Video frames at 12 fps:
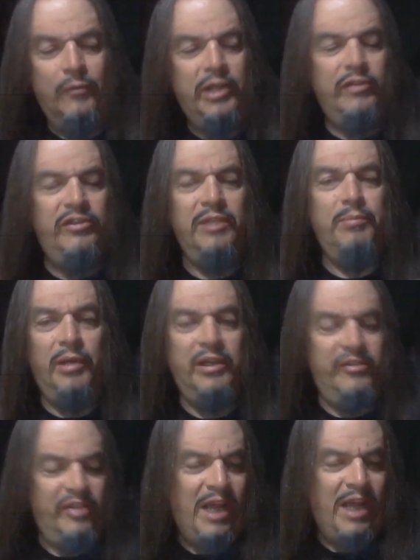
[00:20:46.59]
Why
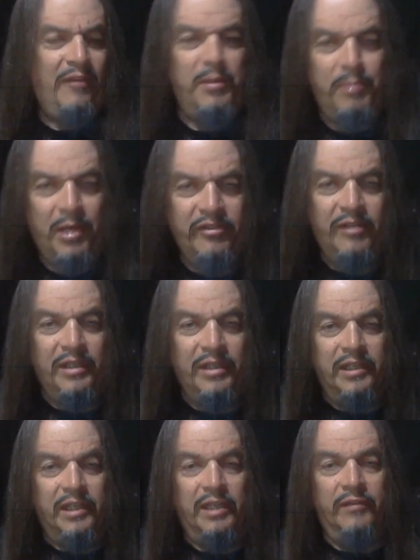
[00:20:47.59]
does it have to be positively
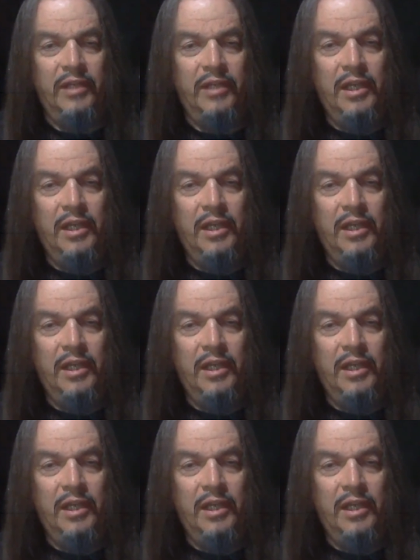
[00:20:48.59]
indicative?